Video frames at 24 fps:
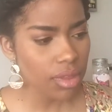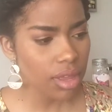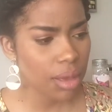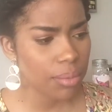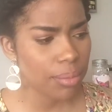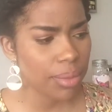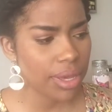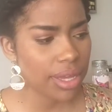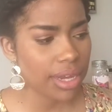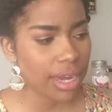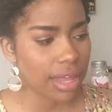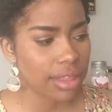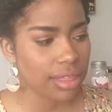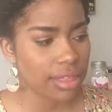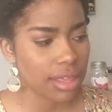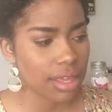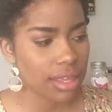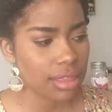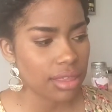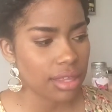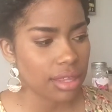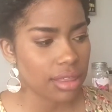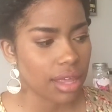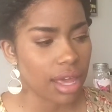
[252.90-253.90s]
But I
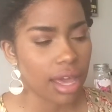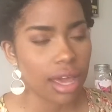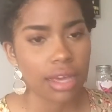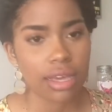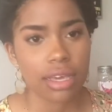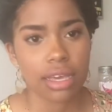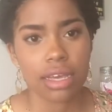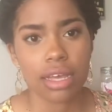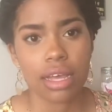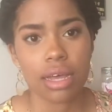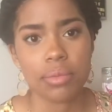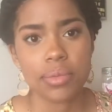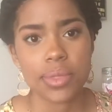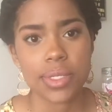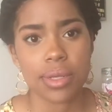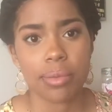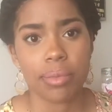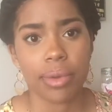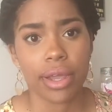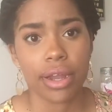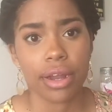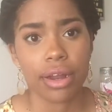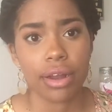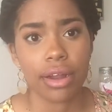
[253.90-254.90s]
think that can come to
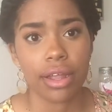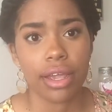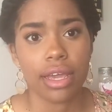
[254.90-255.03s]
bear